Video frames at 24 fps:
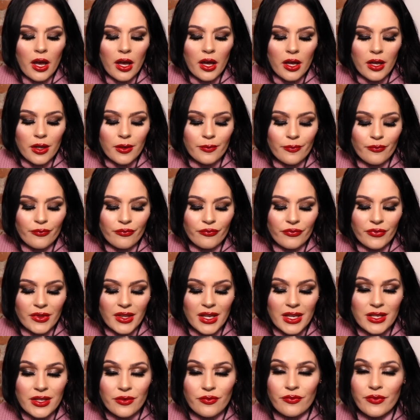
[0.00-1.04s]
um,
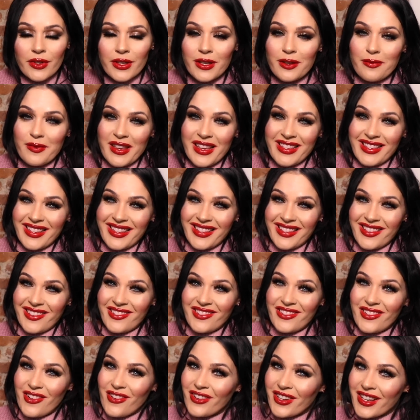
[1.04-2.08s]
it's really amazing.
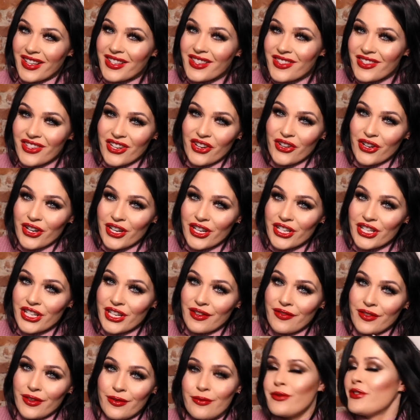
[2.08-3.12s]
So don't get discouraged
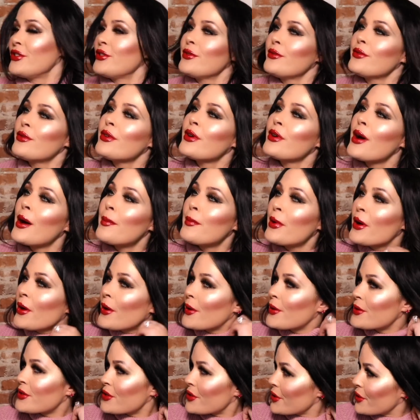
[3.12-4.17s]
if you do a
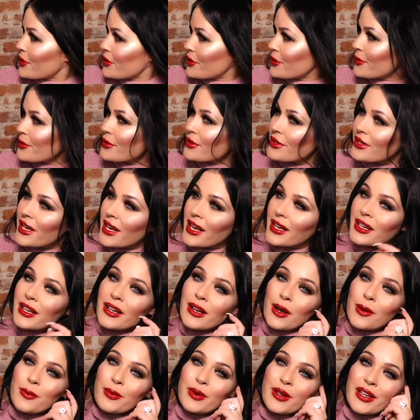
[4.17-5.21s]
post or do tag a
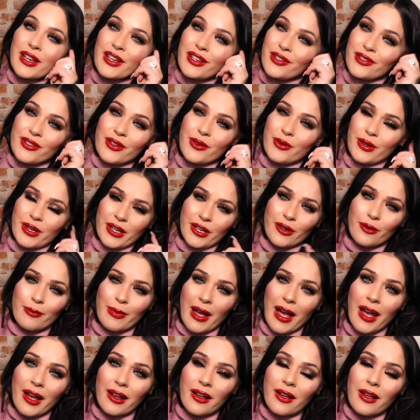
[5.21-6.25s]
company and you don't hear
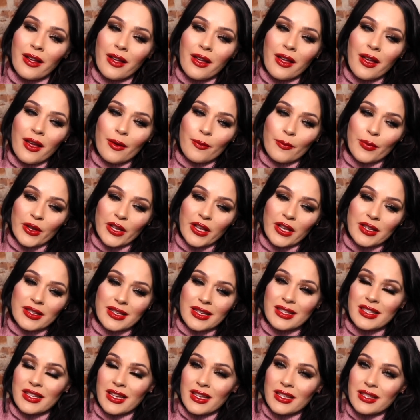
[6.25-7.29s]
back because
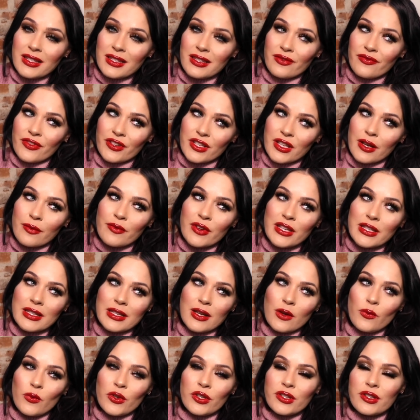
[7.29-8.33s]
it does, for some reason
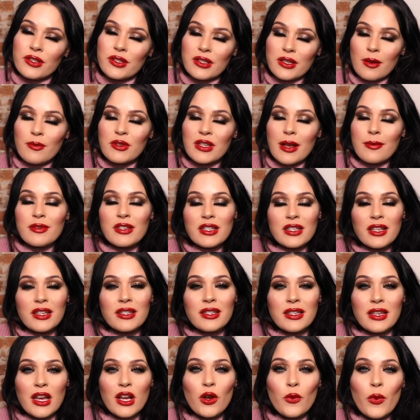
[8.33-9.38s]
it will, sometimes it
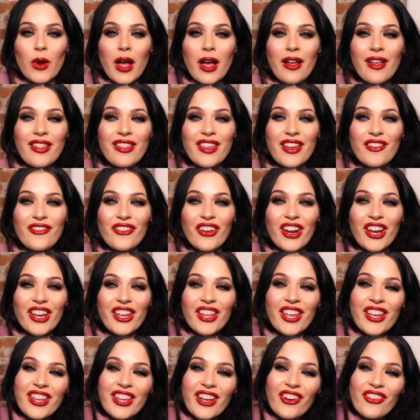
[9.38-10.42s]
does take a while and they write,
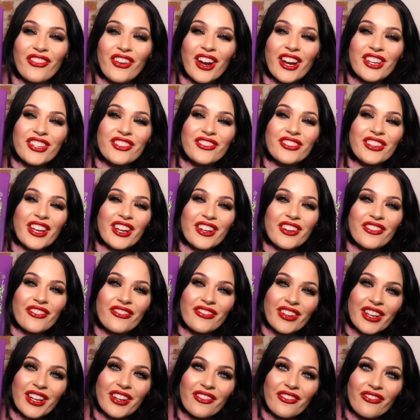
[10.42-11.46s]
they'll write you like,
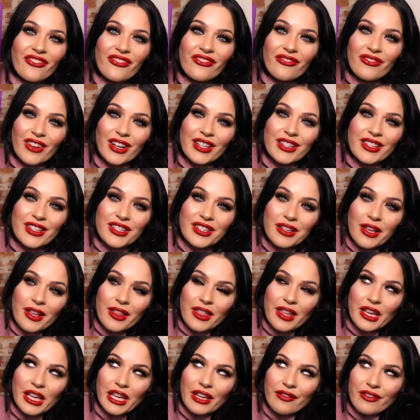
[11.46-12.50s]
like months, I
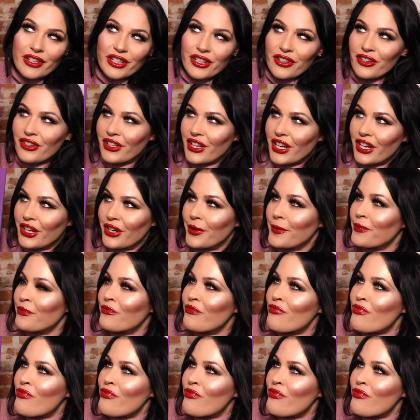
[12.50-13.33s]
think even a year later.